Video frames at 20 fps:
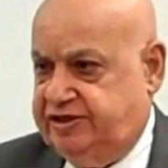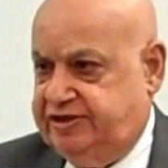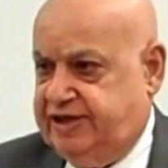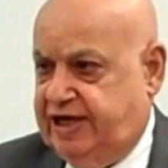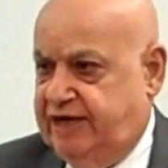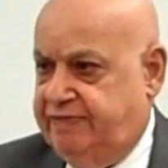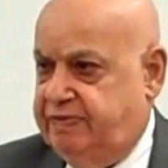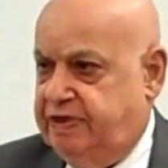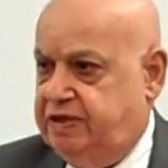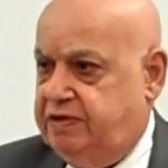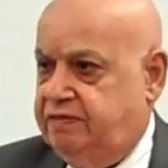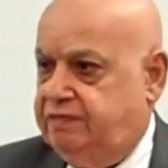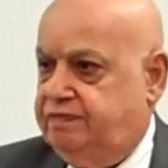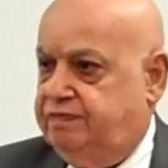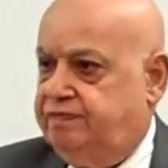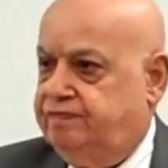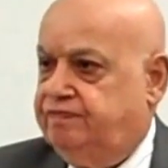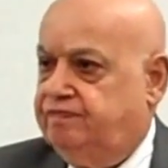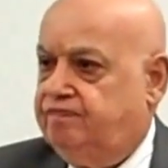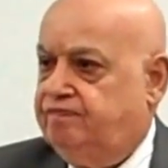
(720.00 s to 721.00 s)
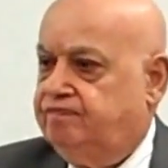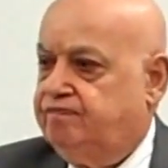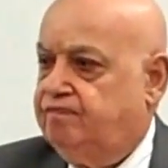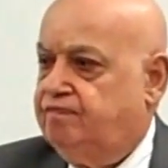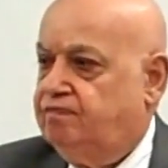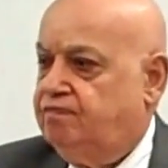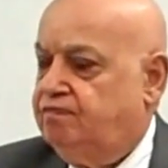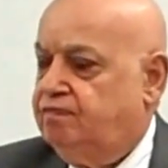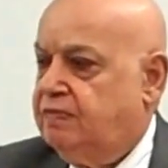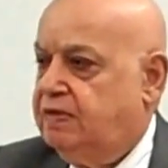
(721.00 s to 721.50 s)
examine,
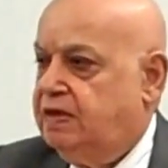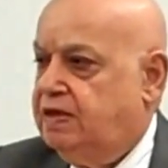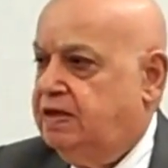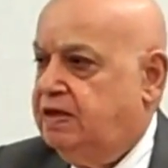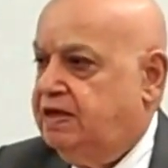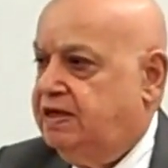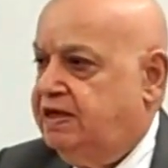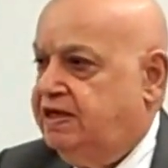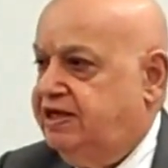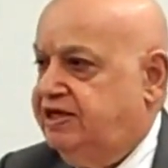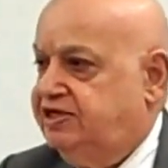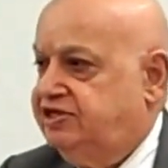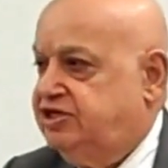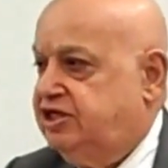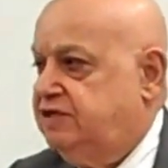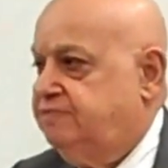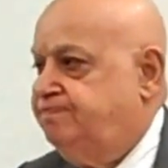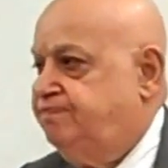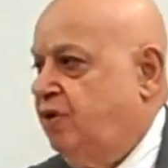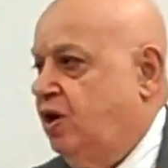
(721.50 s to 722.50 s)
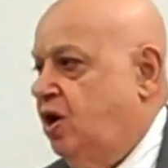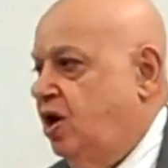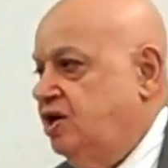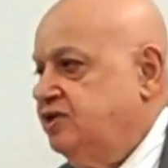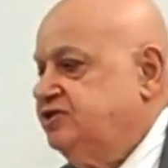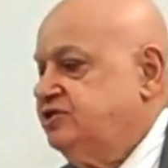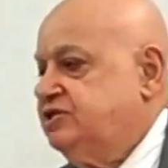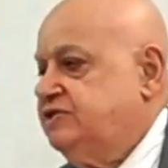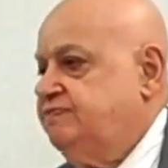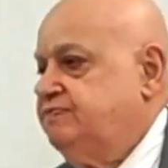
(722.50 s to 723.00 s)
is it
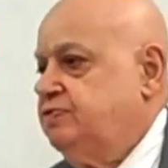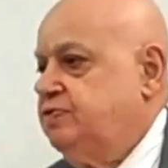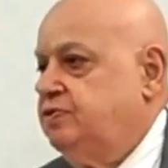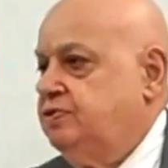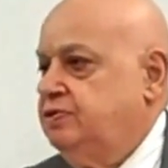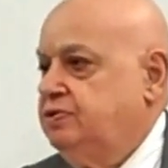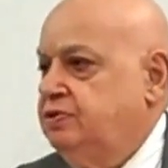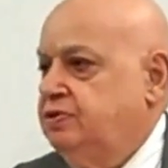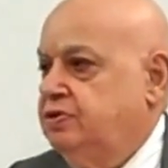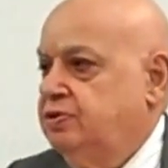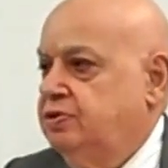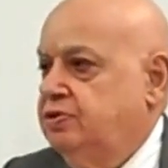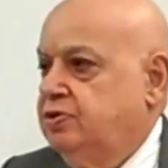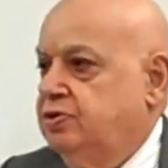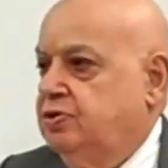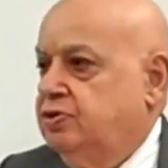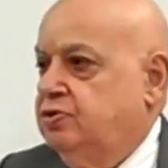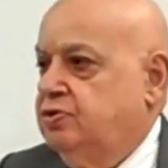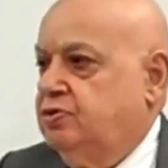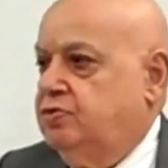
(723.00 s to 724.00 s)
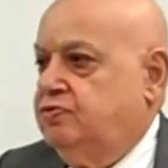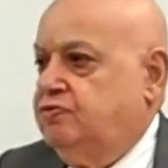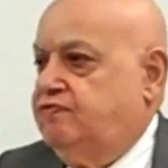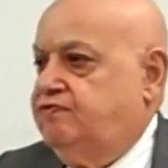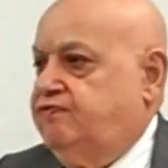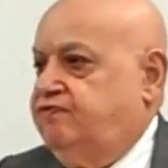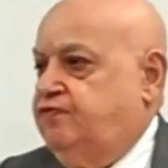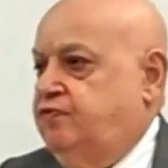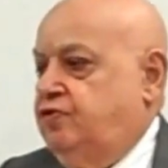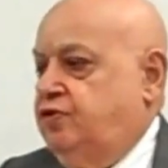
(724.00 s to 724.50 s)
possible
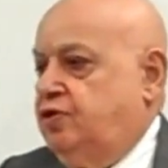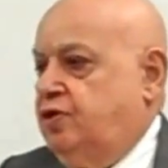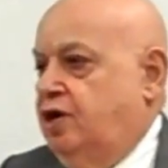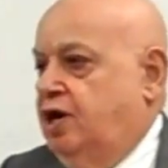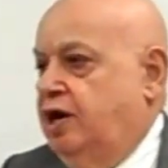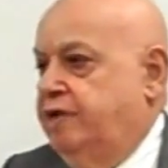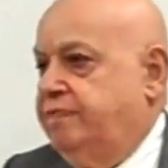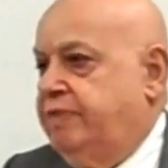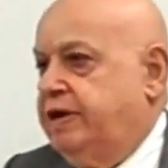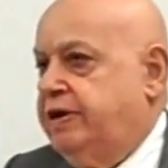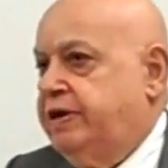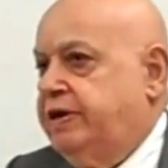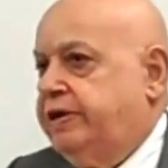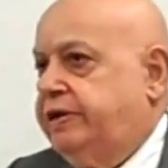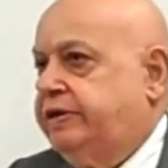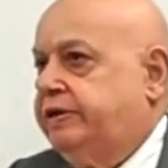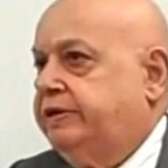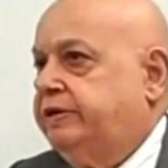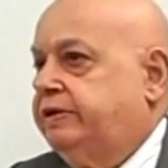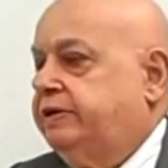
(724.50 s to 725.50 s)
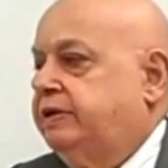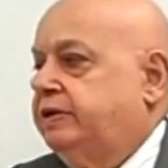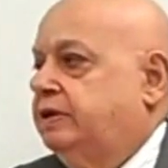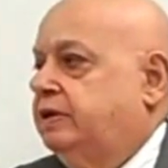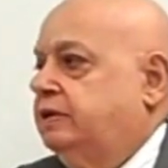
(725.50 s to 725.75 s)
for American